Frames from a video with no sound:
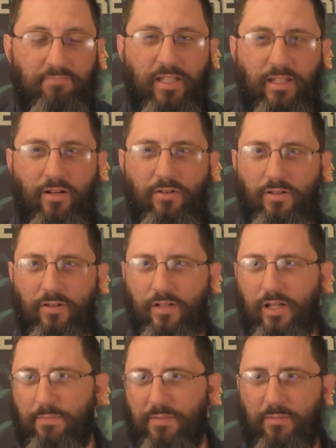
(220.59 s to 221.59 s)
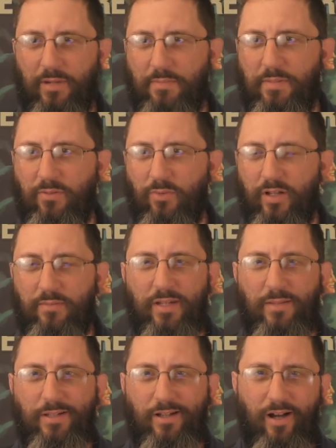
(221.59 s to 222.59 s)
And you know, you look it up, there might be what,
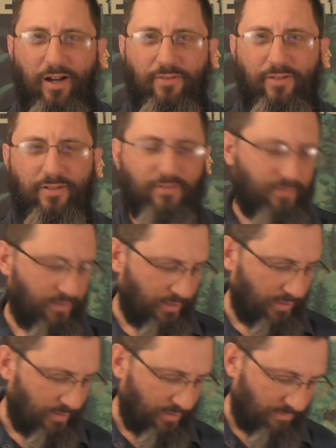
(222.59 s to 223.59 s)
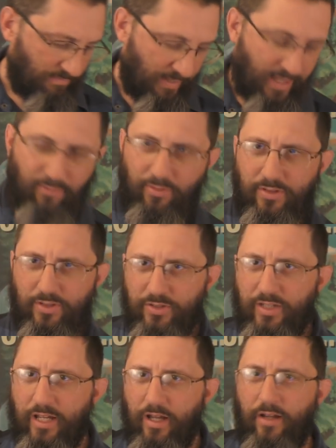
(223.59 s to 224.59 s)
maybe 100 men, we'll
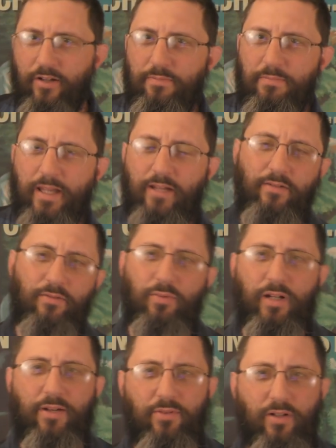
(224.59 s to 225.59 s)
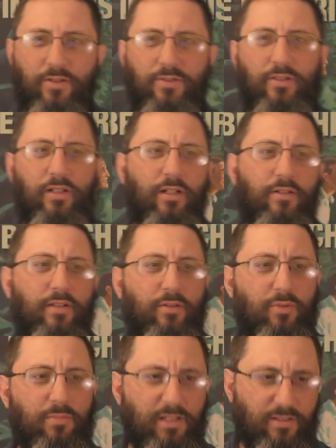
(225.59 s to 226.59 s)
just say 100 men or whatever else uh,
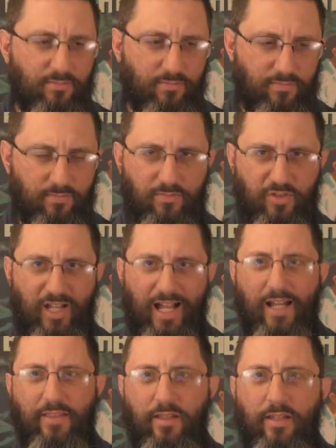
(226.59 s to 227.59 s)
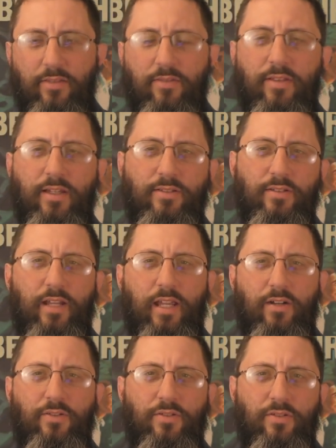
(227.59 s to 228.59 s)
that would be tithing and things at
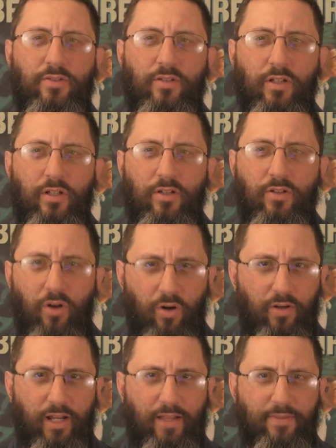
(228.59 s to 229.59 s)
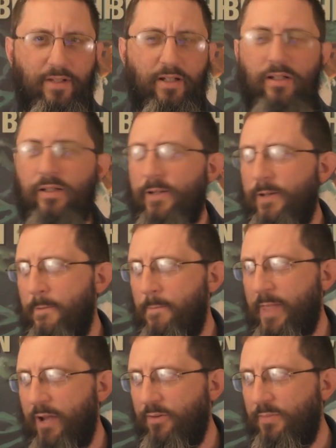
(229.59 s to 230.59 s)
Anderson's cult out there
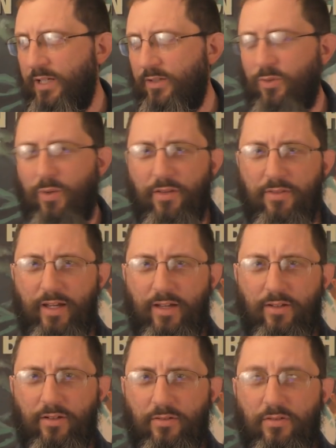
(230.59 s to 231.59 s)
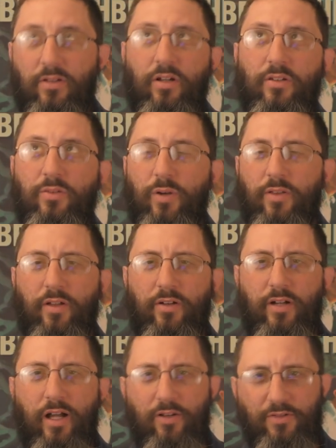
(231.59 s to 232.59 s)
that would mean twelve thousand or uh, twelve
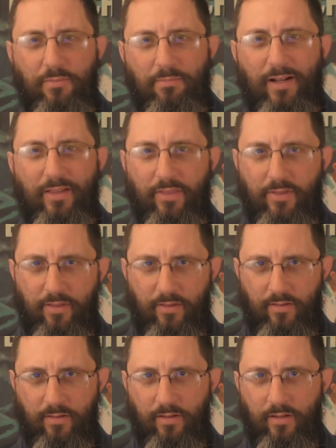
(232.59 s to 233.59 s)
hundred dollars a month